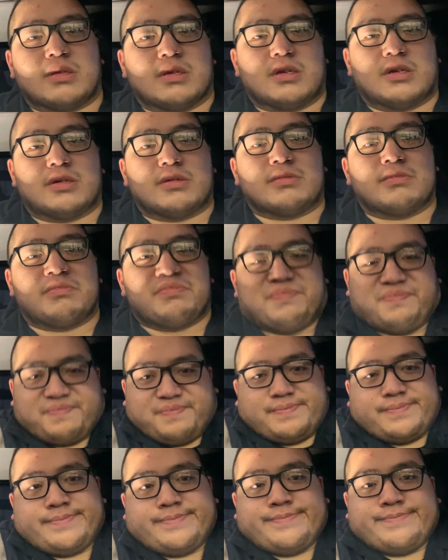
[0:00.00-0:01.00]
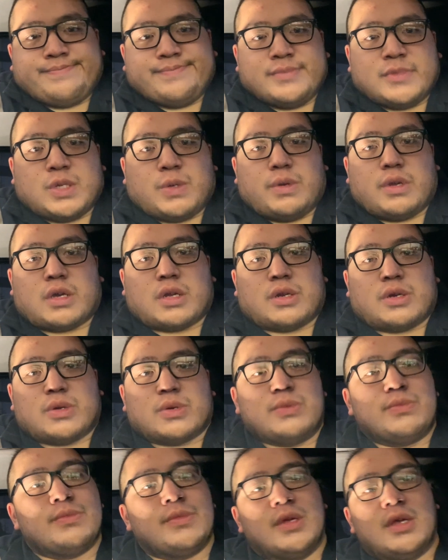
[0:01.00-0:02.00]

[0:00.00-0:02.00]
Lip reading: You know, what are you gonna do?